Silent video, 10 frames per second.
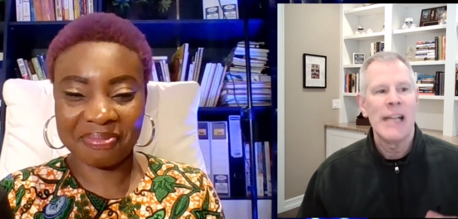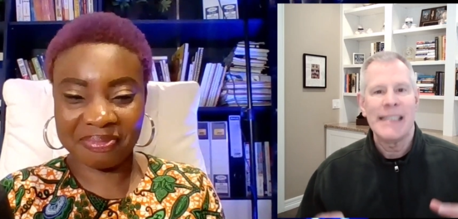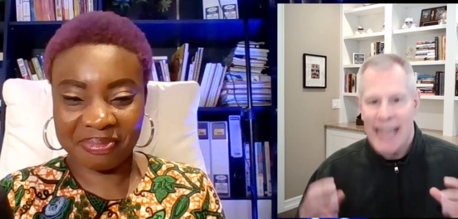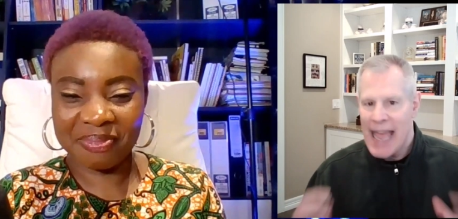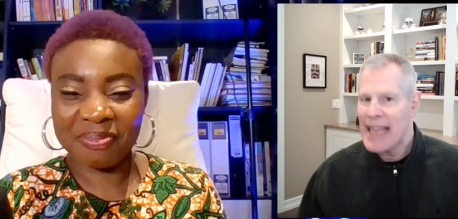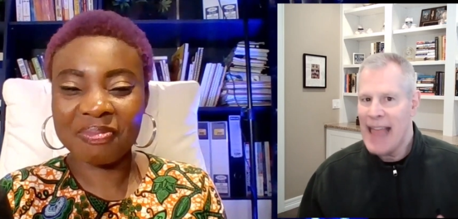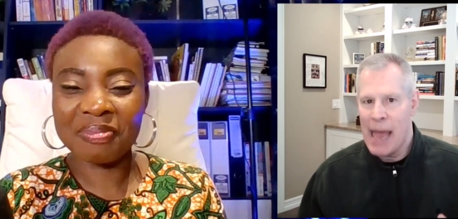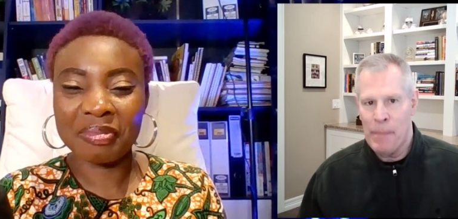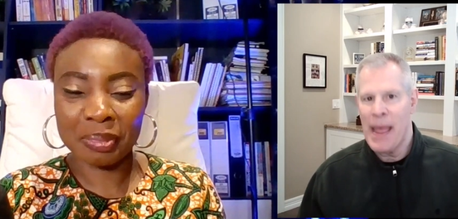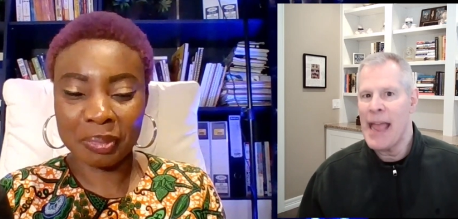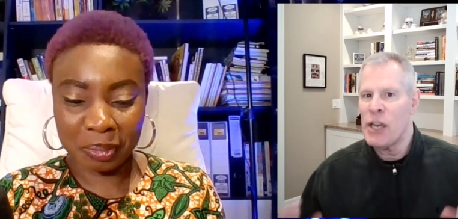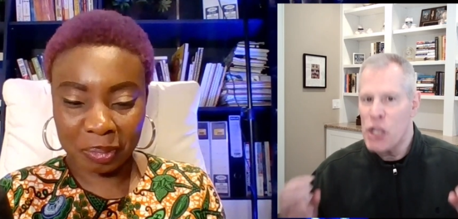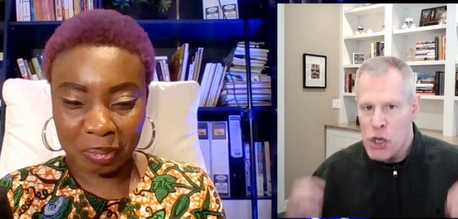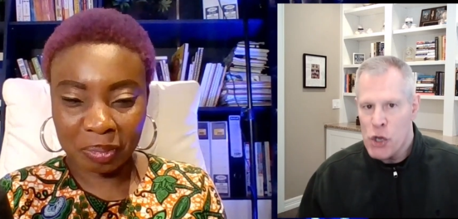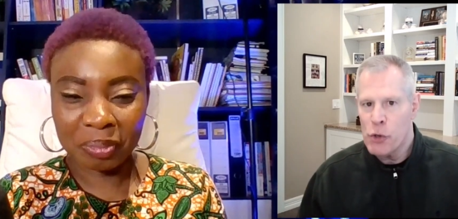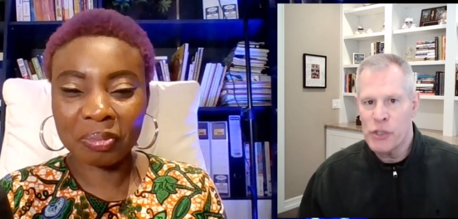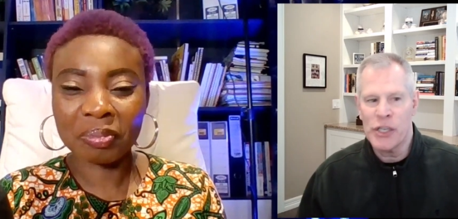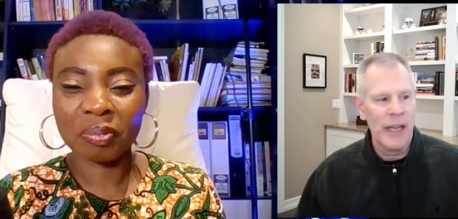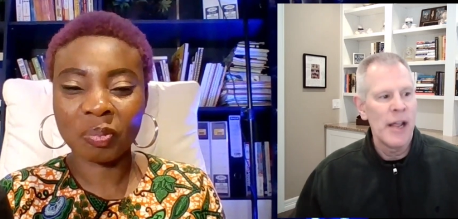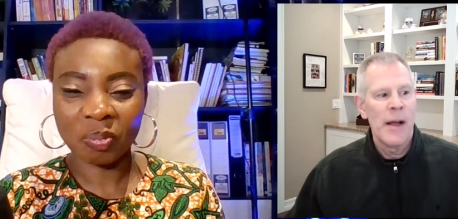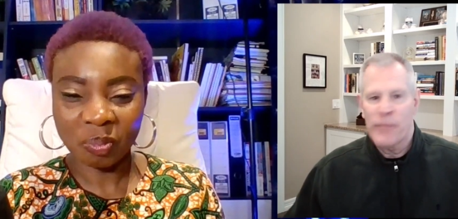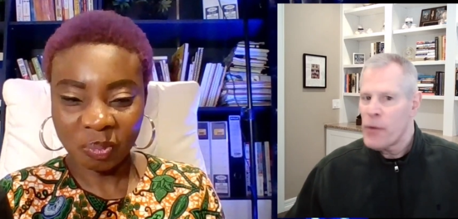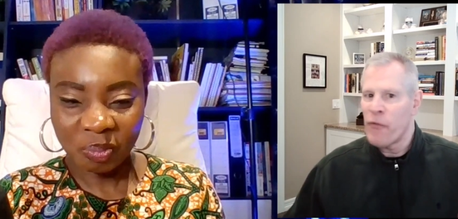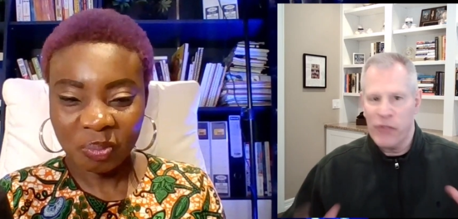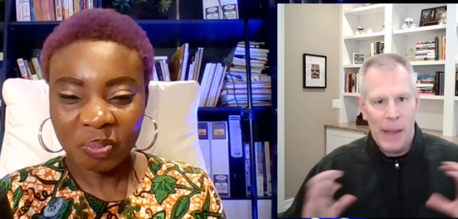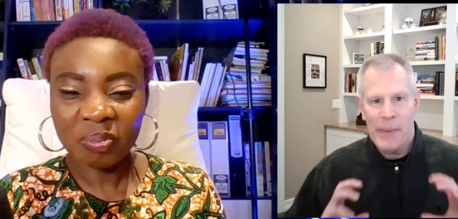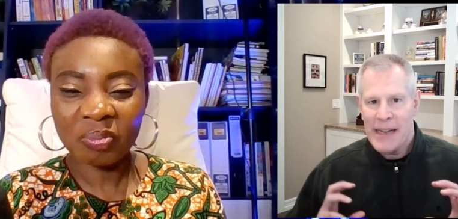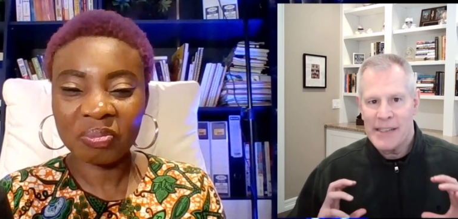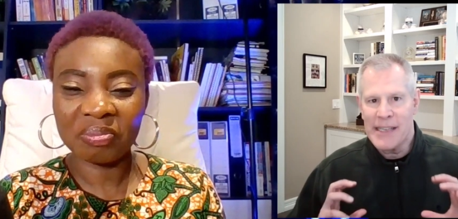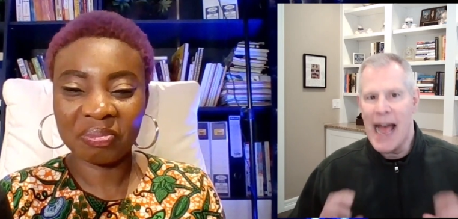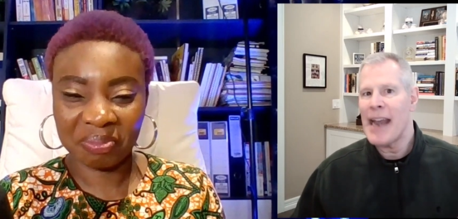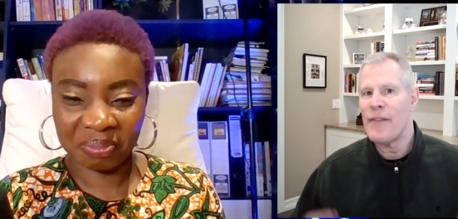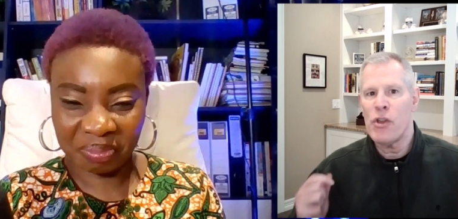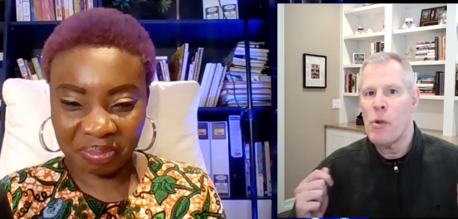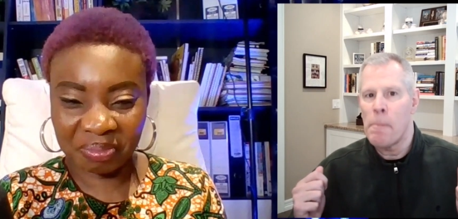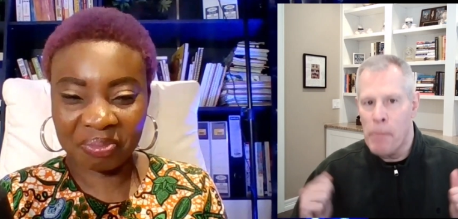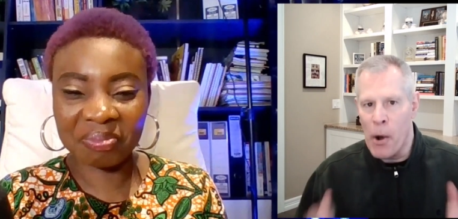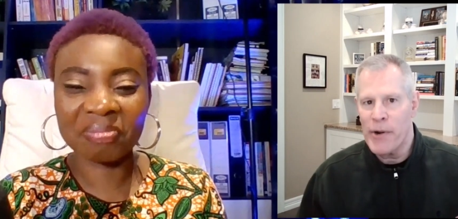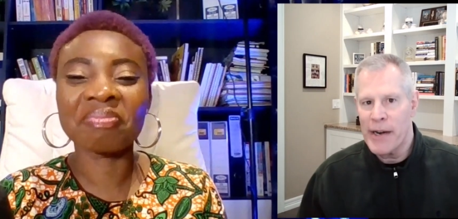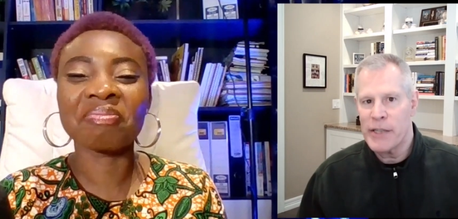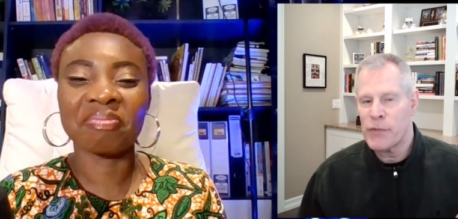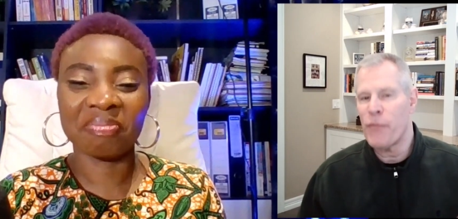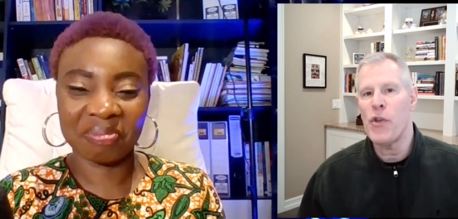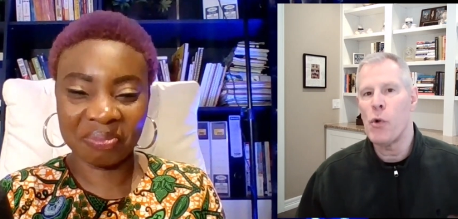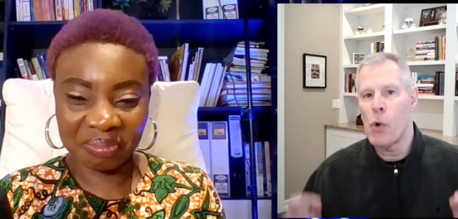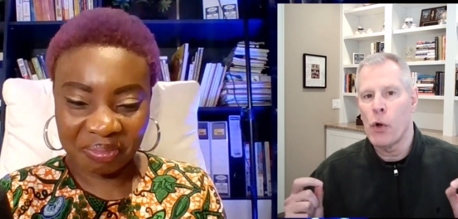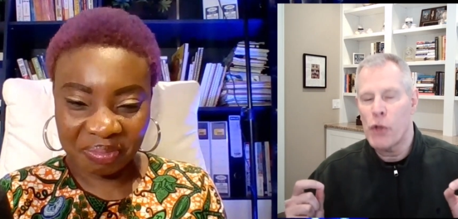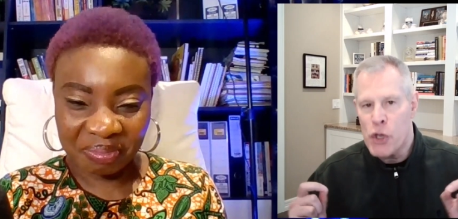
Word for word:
Speaker 1: Take that pain, use it, flip it inside of you, burn it as fuel,